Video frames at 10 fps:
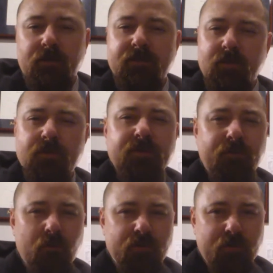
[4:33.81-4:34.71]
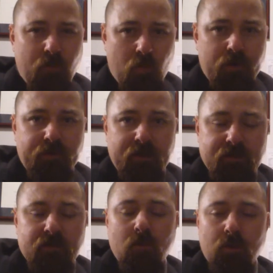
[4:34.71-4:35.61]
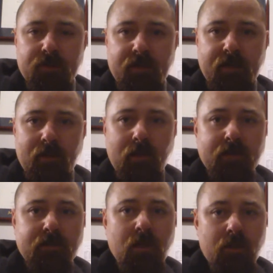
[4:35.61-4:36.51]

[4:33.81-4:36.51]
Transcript: because those are the most important things the court's going to analyze.